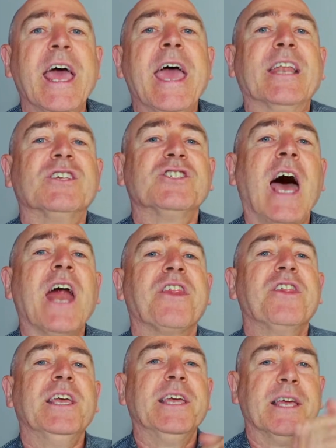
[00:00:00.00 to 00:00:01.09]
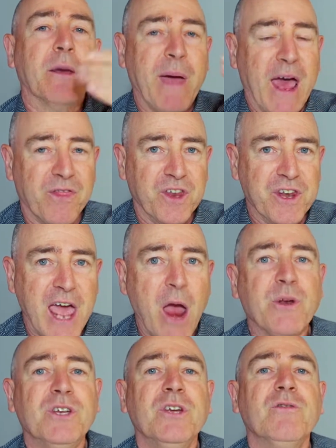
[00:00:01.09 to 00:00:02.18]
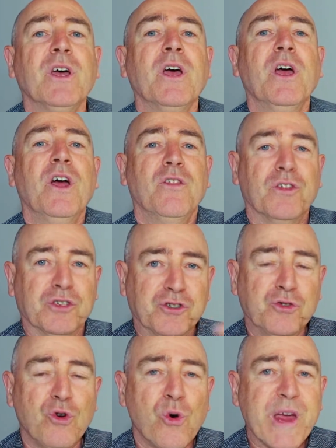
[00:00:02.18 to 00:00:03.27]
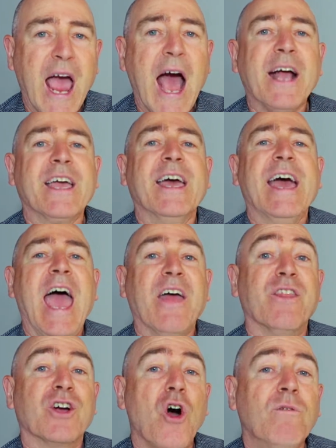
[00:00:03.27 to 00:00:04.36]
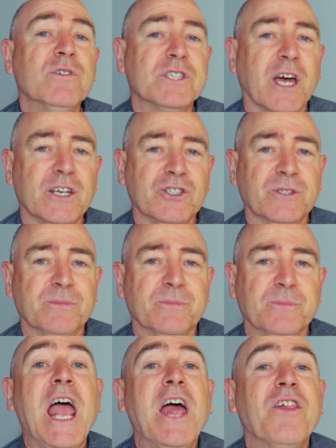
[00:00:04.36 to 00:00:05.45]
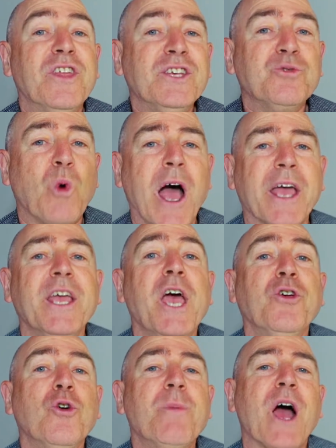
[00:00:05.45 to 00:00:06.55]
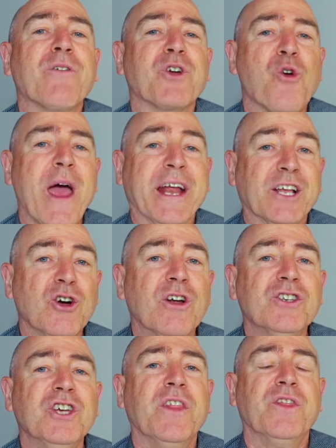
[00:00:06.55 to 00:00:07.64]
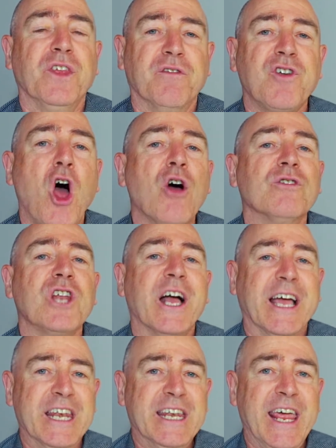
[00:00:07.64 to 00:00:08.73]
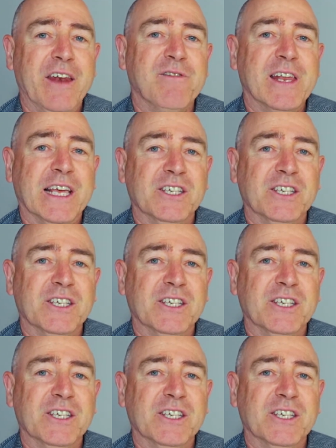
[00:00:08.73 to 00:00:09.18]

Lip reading: and start thinking about the narrative, the story arc, and the conversation. This way, you'll be able to create content that flows like a Netflix